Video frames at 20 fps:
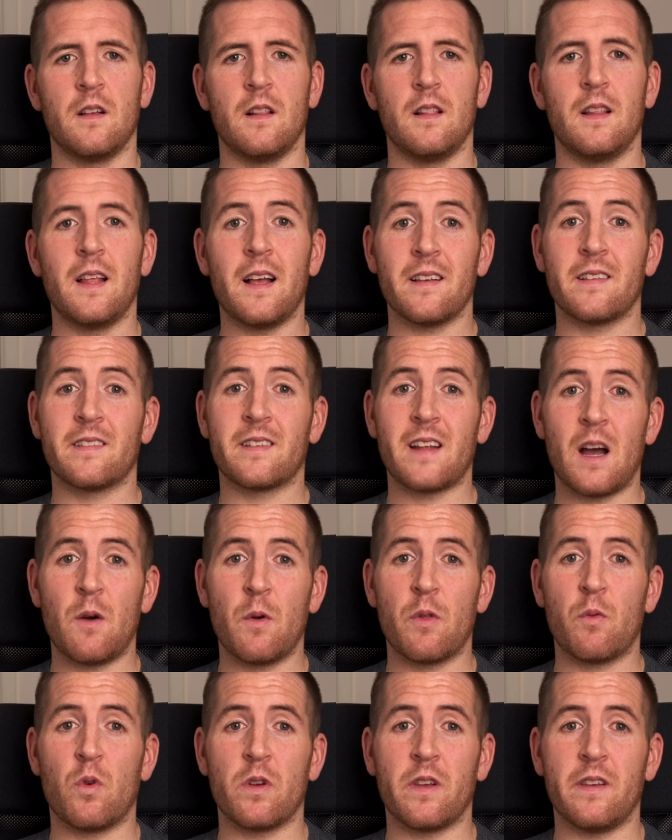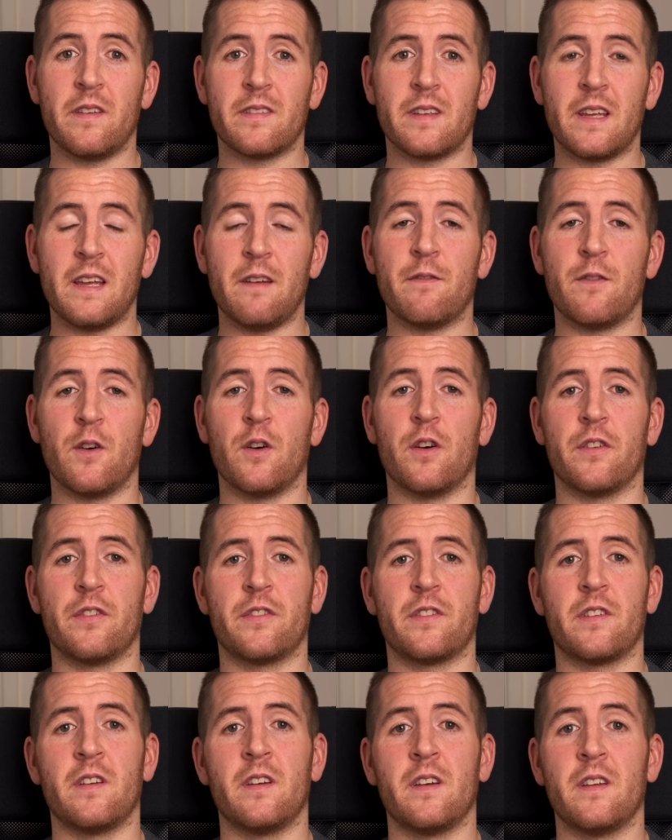Let's start with what you see
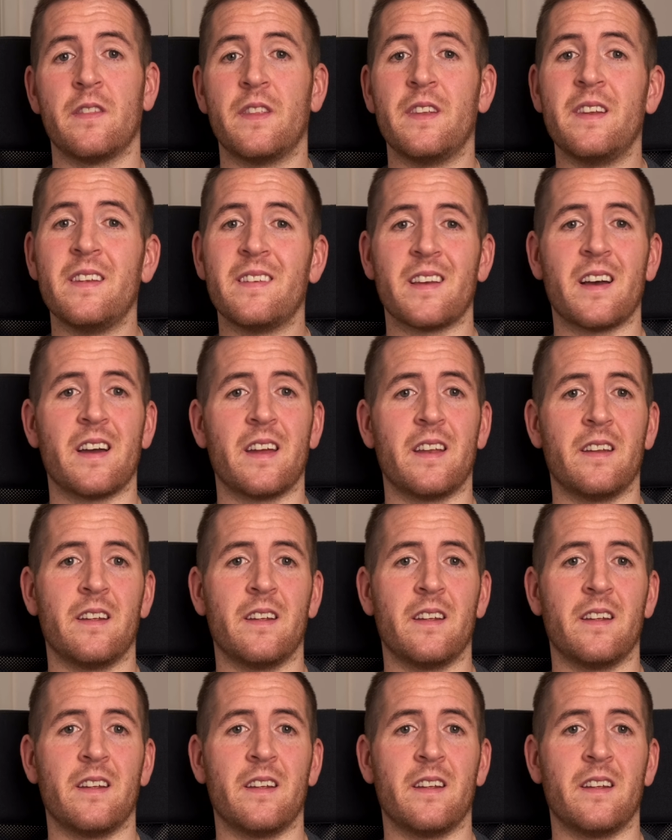first, the design.